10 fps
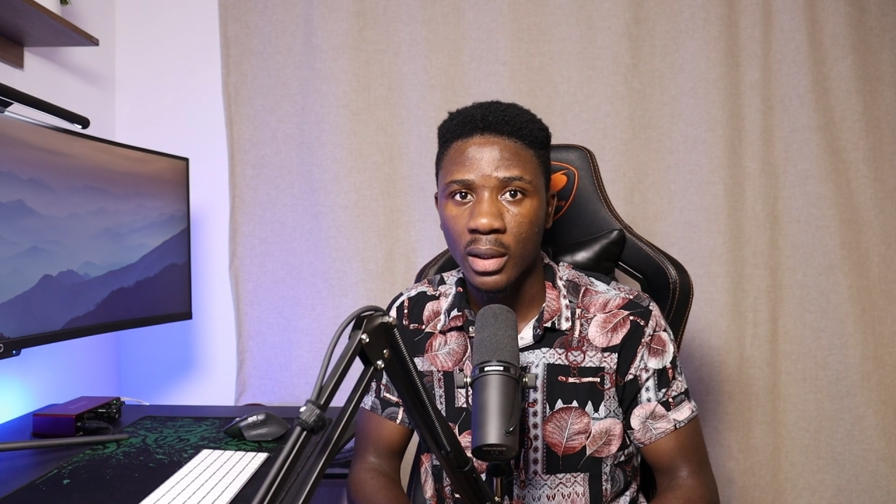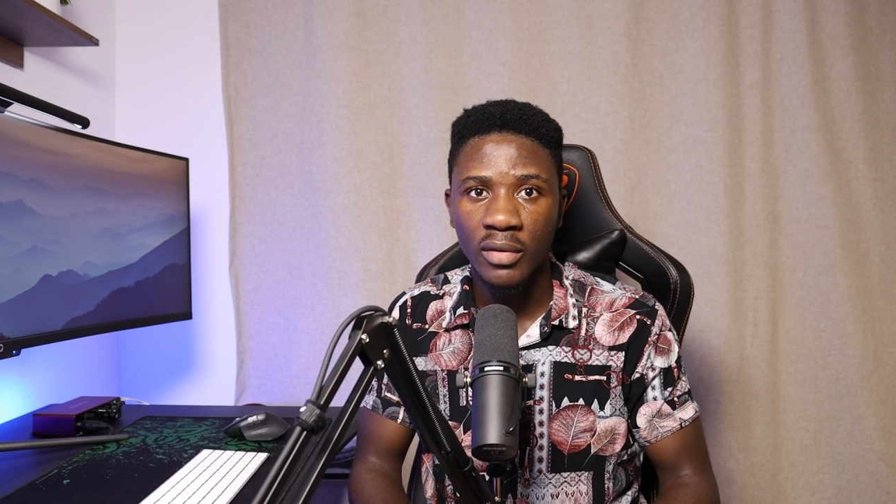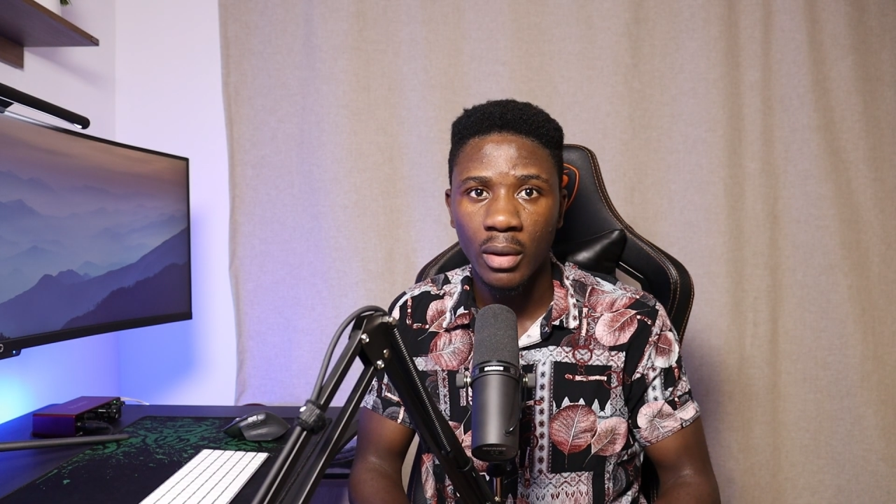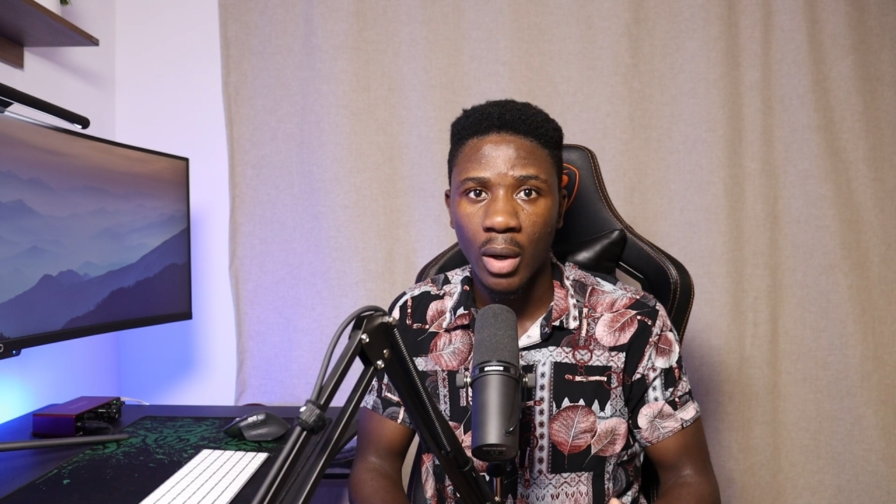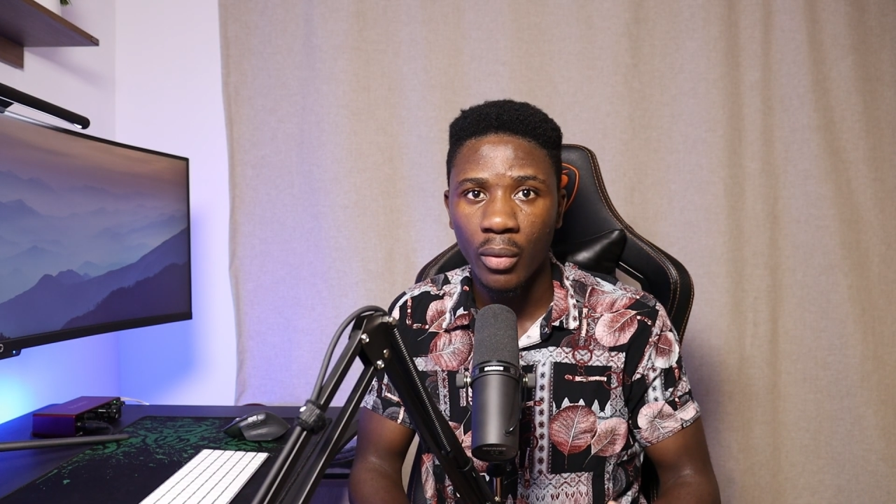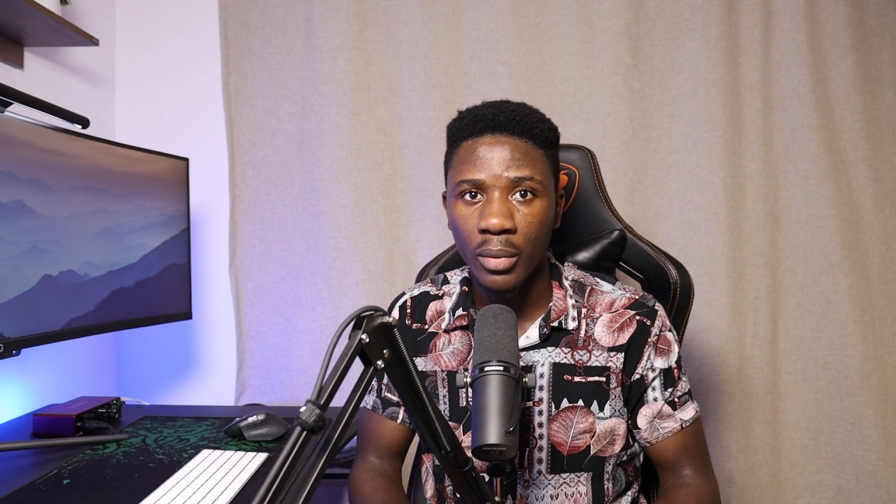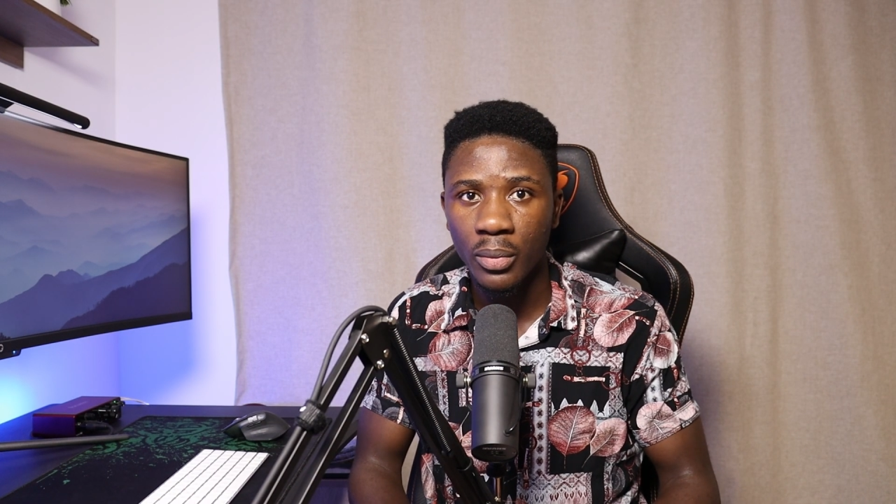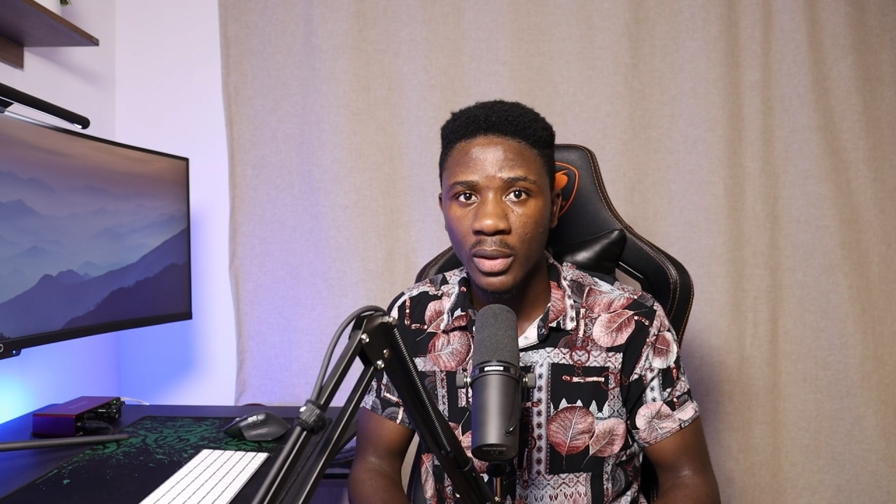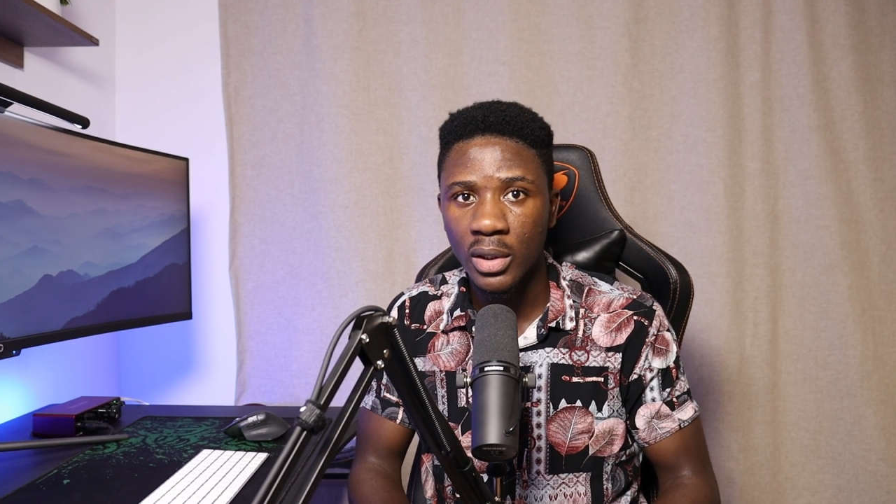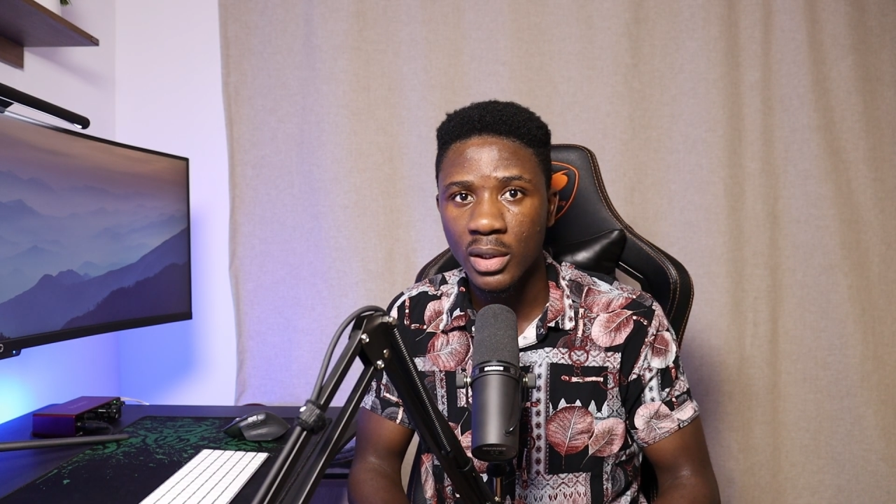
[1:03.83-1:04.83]
giving our web
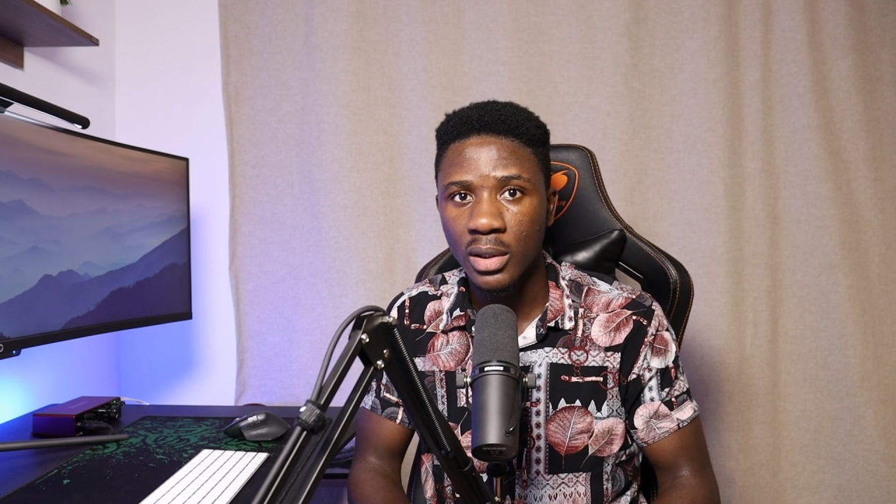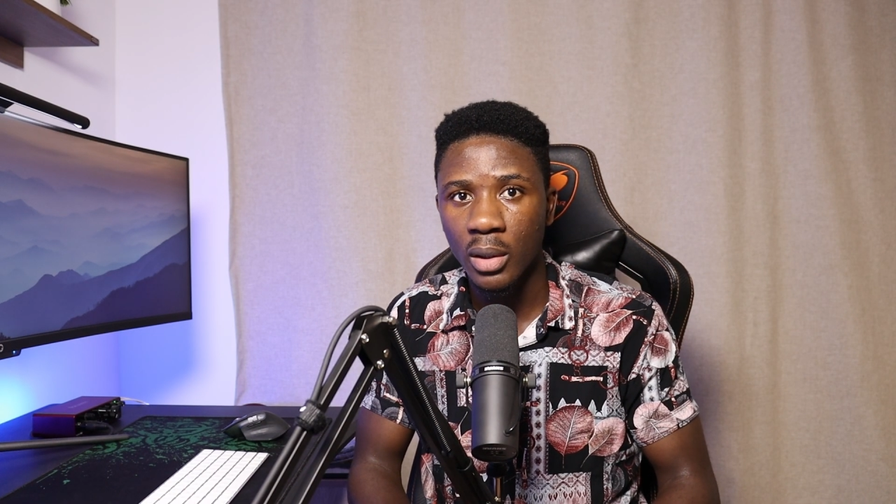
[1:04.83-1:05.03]
pages